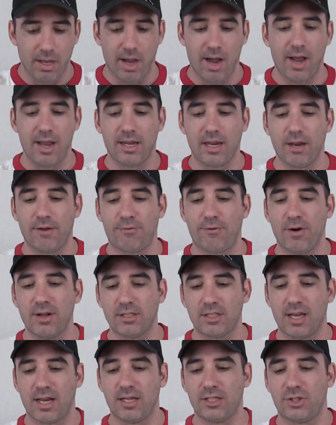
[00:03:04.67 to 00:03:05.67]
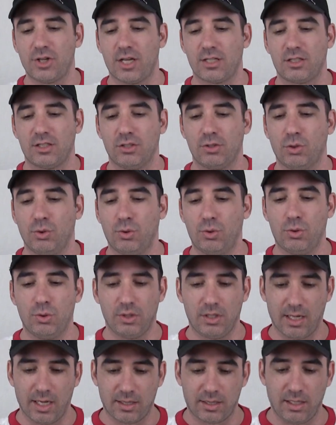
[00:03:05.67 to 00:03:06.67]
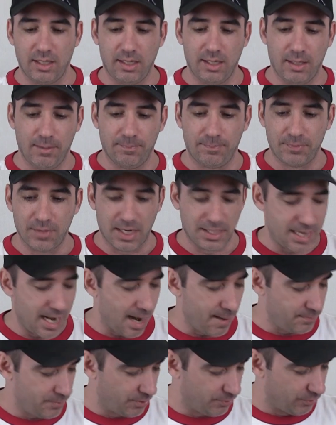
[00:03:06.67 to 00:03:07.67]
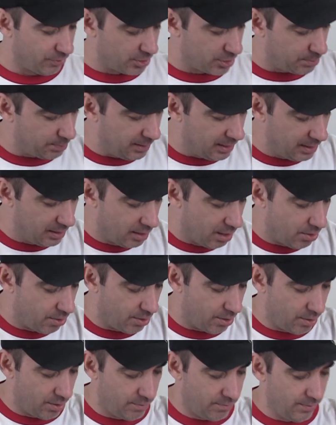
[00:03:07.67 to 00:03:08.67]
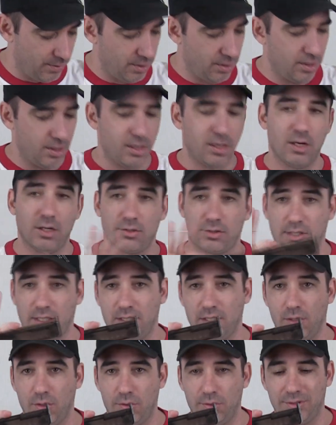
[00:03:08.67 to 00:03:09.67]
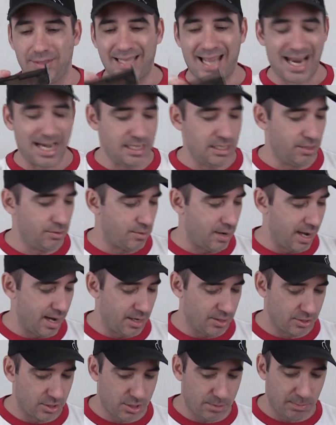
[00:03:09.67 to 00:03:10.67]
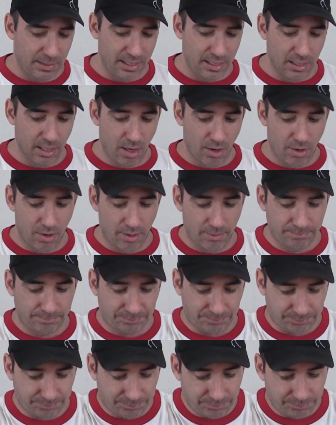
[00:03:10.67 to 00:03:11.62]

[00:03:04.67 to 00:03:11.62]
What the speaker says: You get a front sight adjusting tool. You get the adapter for the speed loader. You also get the old 90-round speed loader.